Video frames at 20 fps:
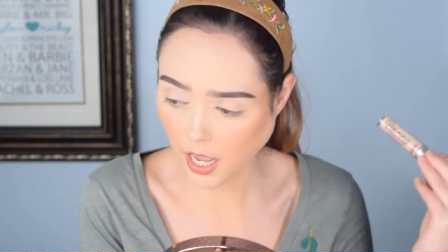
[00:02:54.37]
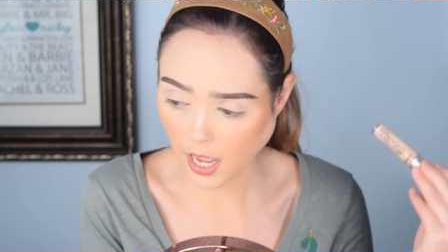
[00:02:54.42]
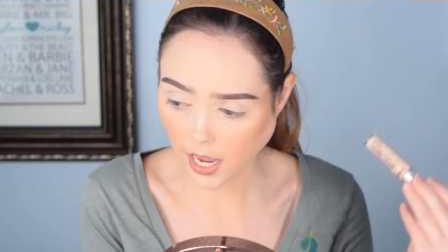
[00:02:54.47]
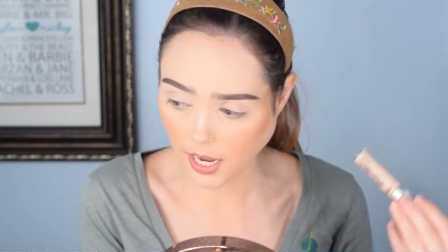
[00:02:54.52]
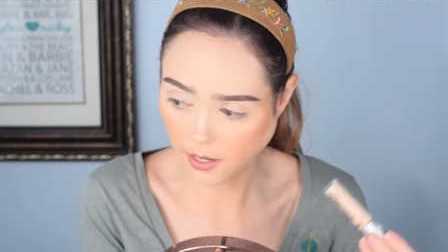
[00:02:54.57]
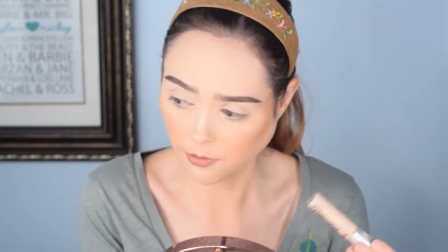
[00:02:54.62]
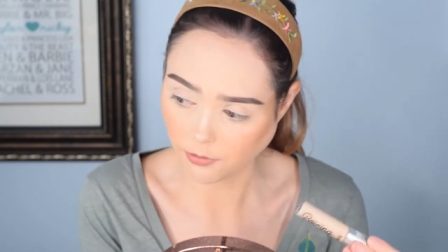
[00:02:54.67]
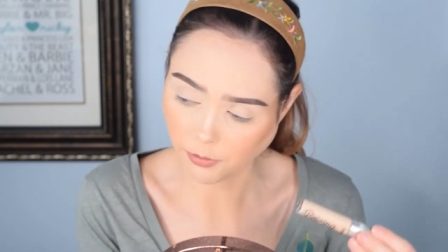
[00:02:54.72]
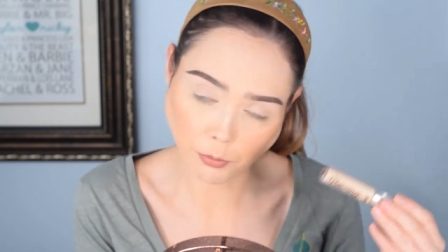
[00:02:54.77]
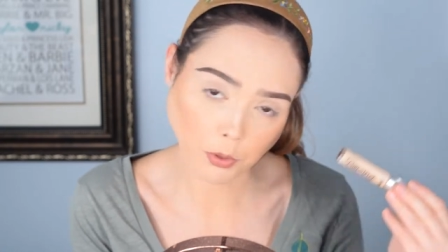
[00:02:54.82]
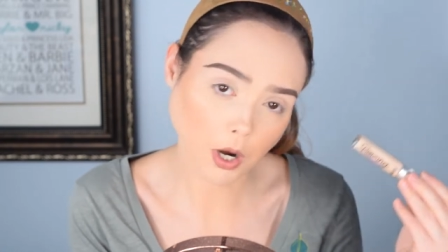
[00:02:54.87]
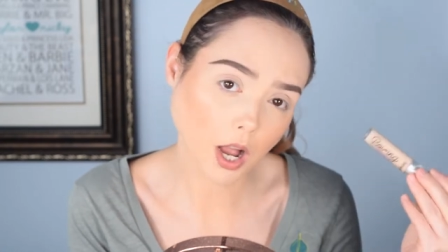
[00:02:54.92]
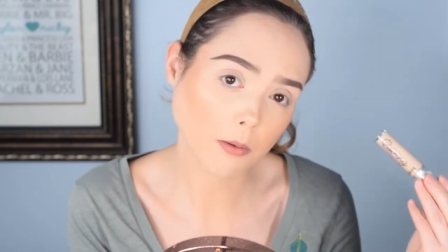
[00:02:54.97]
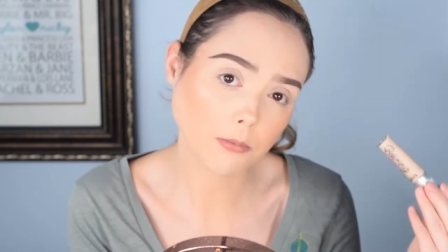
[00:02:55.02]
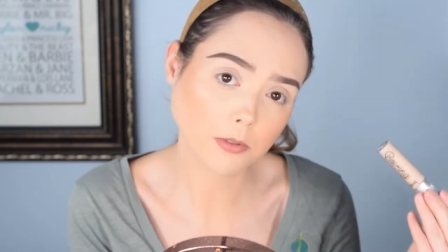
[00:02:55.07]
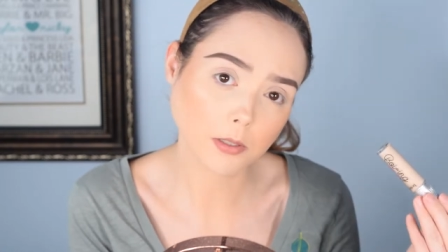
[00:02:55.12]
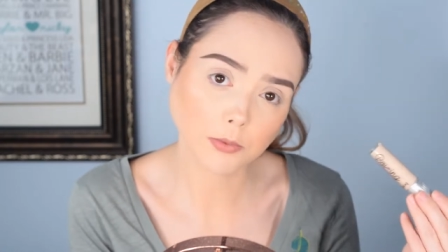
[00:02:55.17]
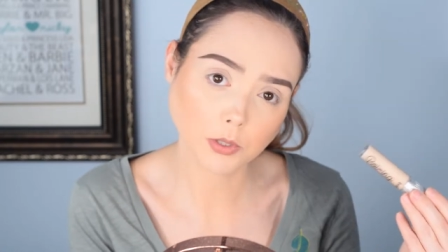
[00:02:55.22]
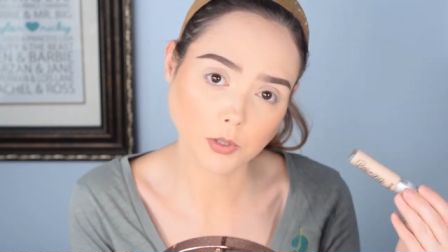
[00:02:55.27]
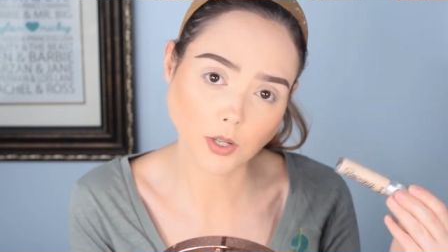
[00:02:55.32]
I have a
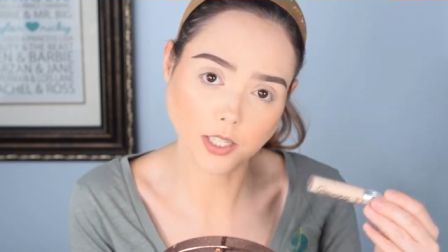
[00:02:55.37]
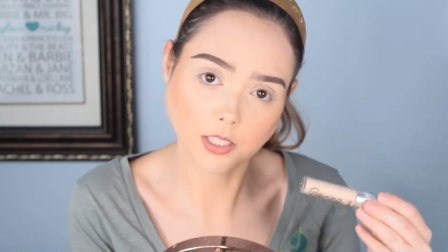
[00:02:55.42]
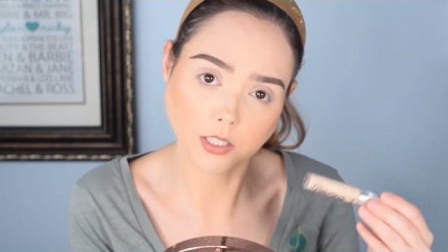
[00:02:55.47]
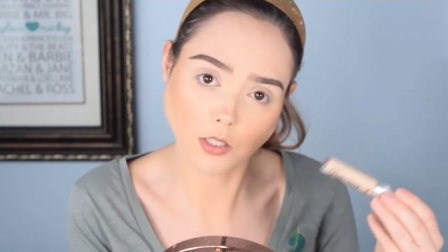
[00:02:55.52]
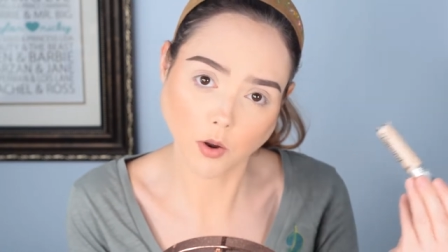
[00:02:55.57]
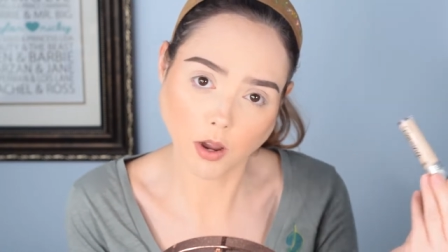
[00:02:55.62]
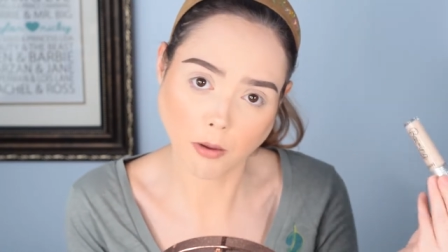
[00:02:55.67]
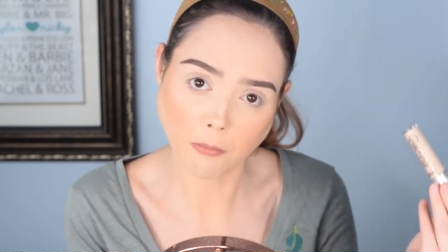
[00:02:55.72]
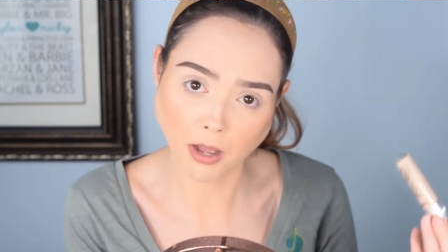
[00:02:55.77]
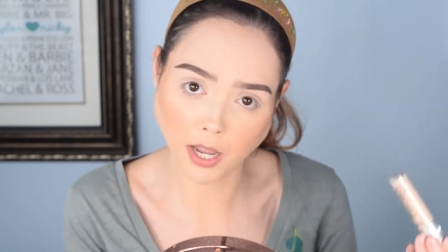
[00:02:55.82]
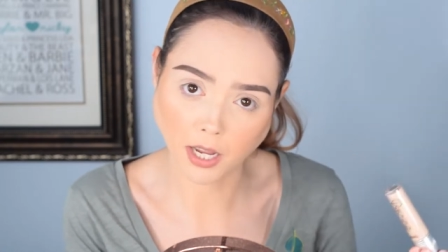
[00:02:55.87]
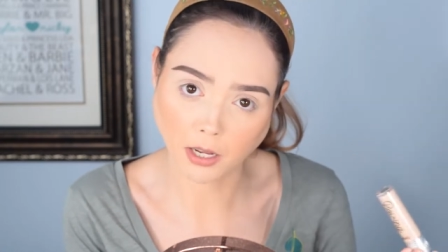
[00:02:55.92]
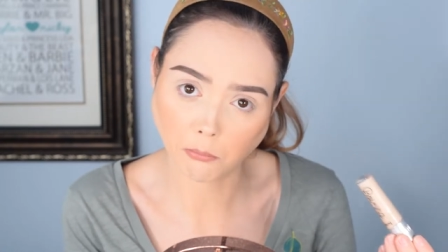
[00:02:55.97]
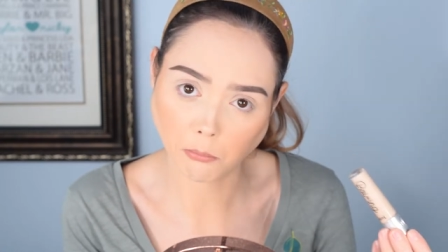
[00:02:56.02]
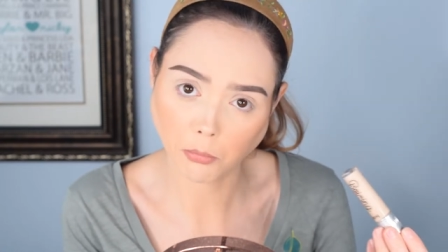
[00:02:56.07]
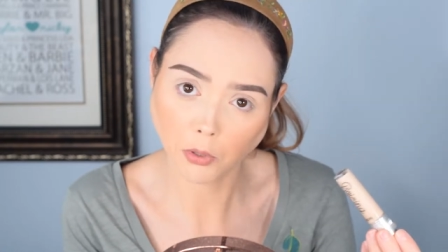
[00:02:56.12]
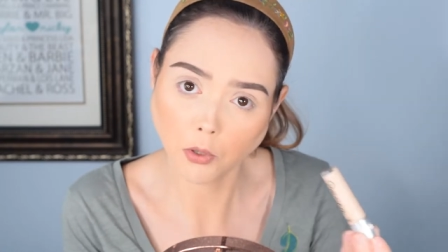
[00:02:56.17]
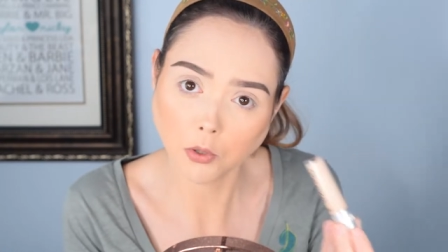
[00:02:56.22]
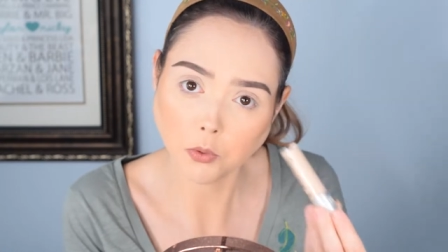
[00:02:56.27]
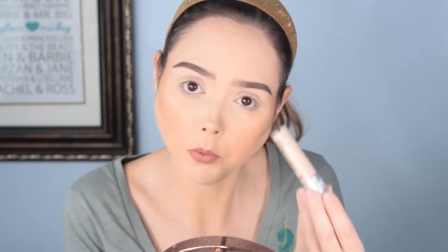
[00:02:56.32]
problem. You guys know I buy in
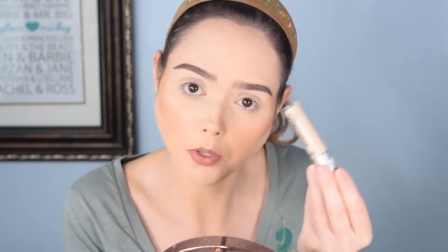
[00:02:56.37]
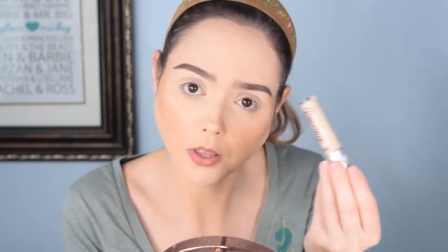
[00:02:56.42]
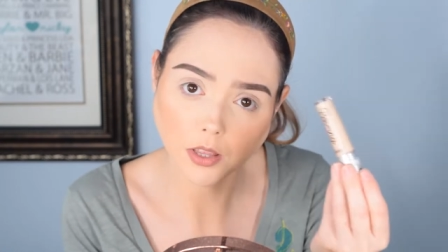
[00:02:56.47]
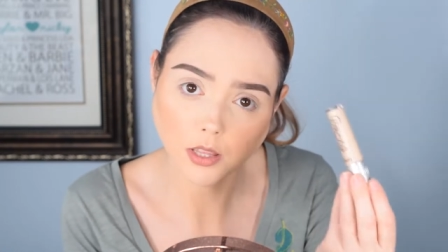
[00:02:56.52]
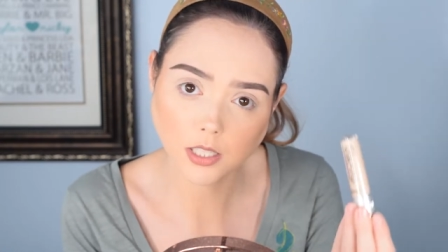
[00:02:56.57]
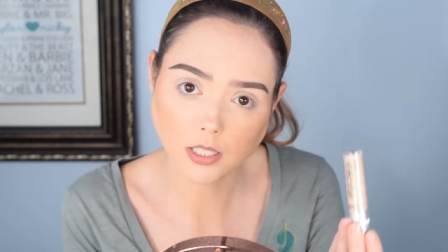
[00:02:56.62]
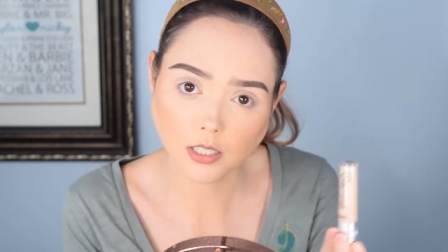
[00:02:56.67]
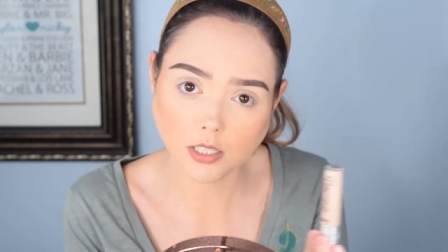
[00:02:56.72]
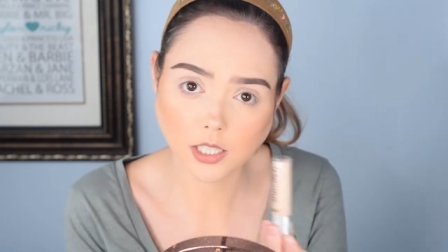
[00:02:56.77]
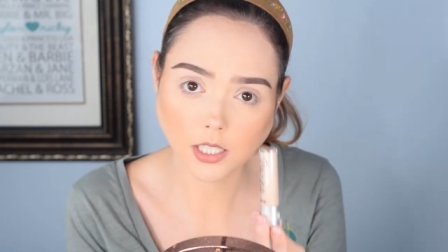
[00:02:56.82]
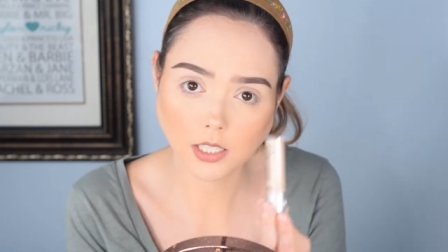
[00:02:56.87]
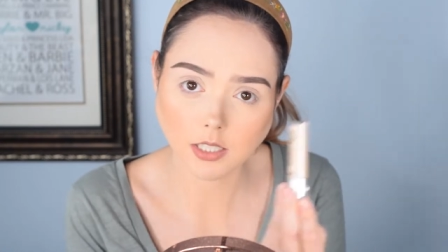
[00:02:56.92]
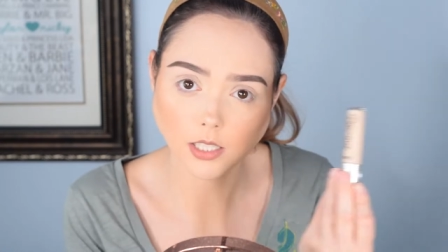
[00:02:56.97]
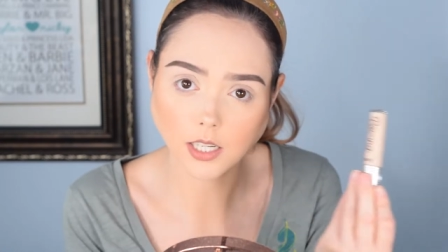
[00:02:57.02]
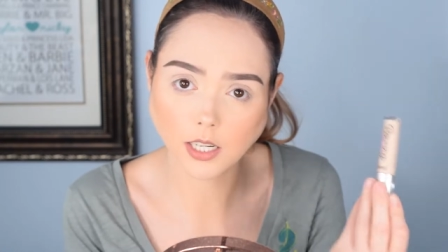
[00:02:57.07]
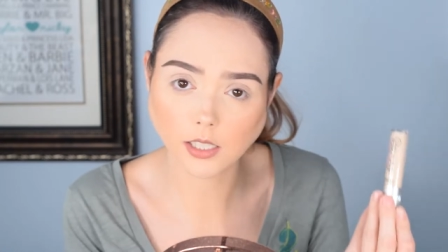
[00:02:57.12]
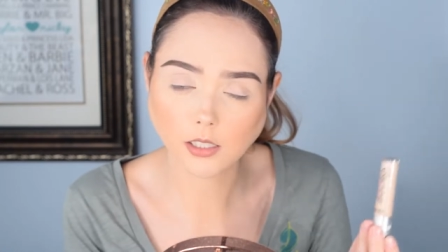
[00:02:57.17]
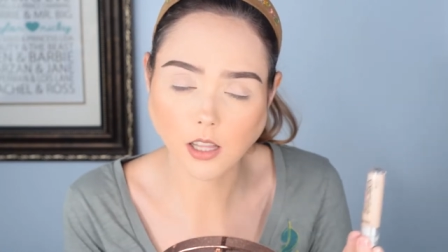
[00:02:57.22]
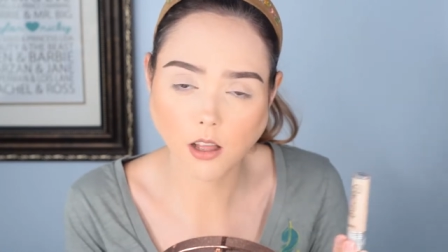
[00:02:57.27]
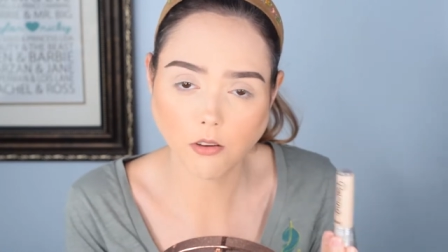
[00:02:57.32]
bulk with these things
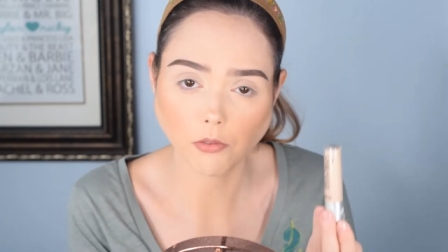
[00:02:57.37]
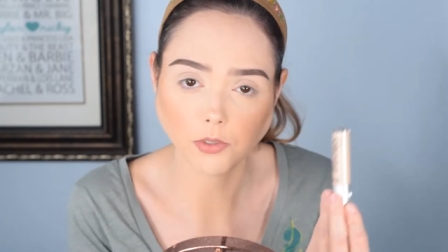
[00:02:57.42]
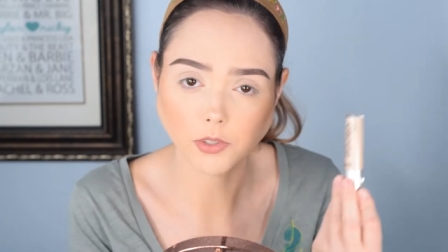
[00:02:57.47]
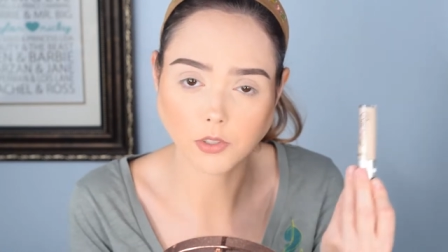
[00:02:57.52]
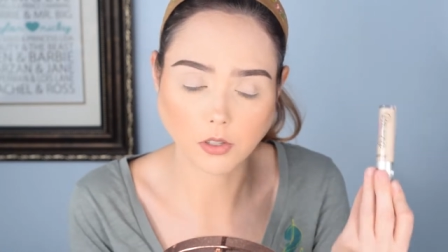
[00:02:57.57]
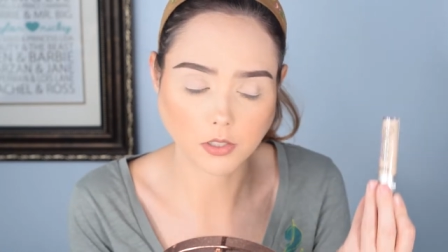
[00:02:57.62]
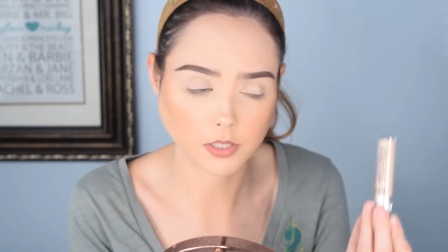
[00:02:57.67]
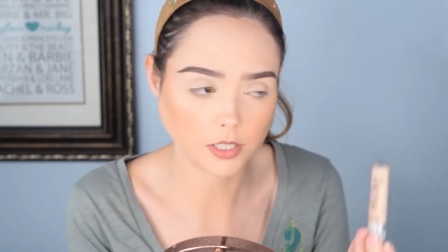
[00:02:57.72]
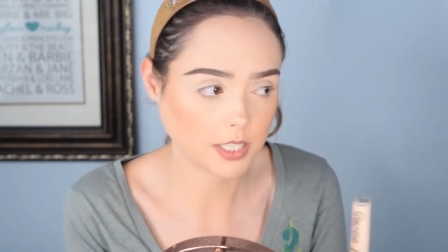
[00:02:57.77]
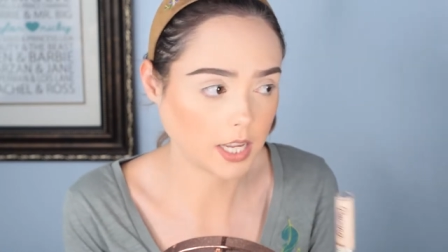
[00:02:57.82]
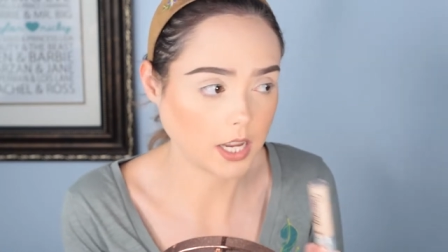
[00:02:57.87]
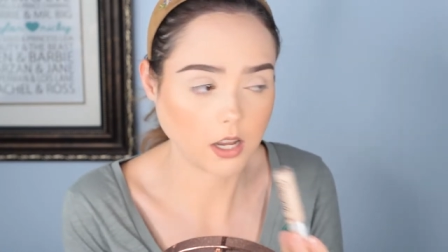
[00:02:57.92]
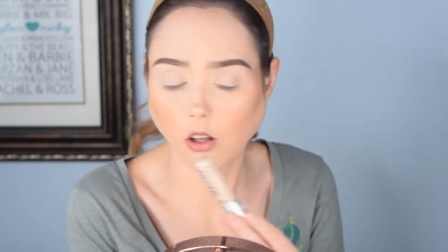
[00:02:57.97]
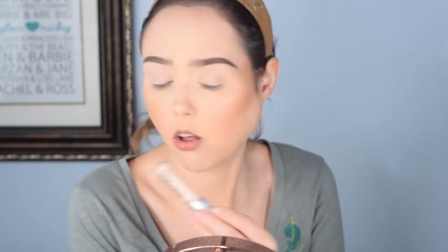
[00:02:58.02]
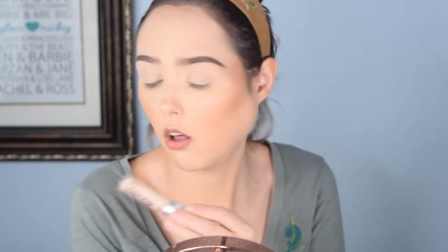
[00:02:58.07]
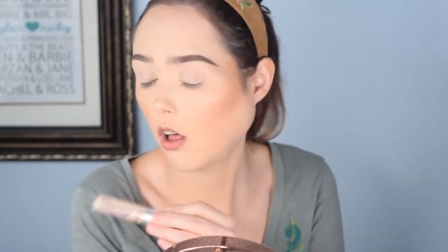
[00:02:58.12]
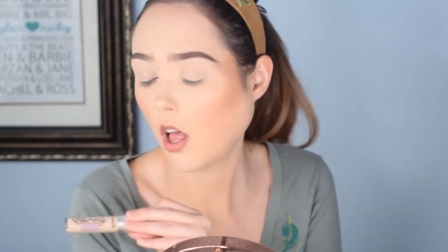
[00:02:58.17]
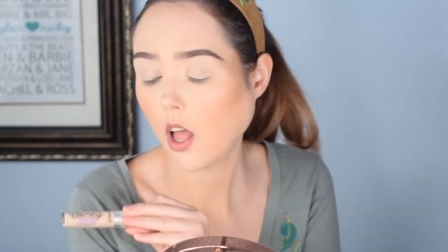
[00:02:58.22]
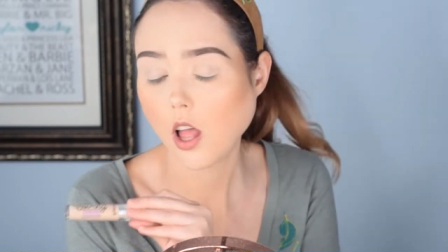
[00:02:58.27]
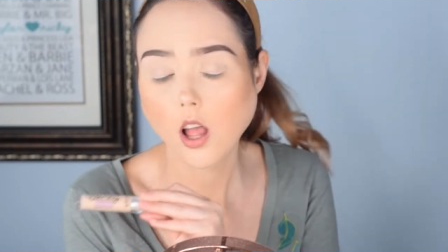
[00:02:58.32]
that I love when they're on
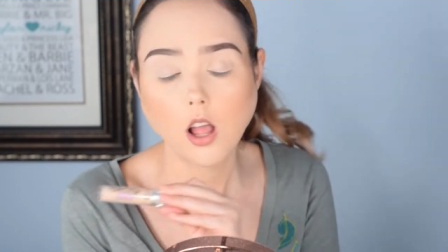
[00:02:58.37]
sale